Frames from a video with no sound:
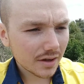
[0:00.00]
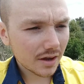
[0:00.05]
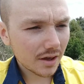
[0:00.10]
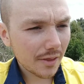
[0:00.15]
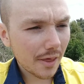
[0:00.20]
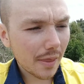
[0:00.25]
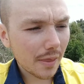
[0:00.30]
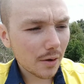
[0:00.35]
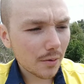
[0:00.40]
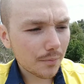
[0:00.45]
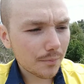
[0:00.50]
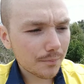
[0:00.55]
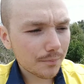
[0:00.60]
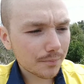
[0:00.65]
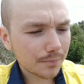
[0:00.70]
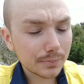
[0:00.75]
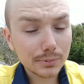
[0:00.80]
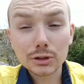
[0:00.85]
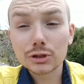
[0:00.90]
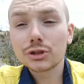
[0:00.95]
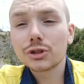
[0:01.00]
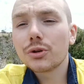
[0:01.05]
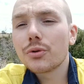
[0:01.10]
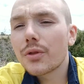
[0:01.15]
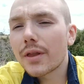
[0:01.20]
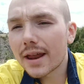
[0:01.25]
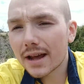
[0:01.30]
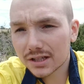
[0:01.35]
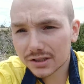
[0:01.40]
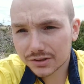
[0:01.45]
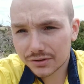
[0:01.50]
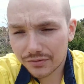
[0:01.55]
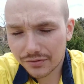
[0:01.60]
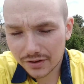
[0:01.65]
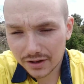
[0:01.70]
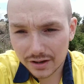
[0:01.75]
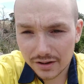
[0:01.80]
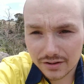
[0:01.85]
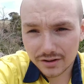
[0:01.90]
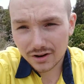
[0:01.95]
then they'll pursue the next
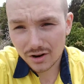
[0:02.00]
thing.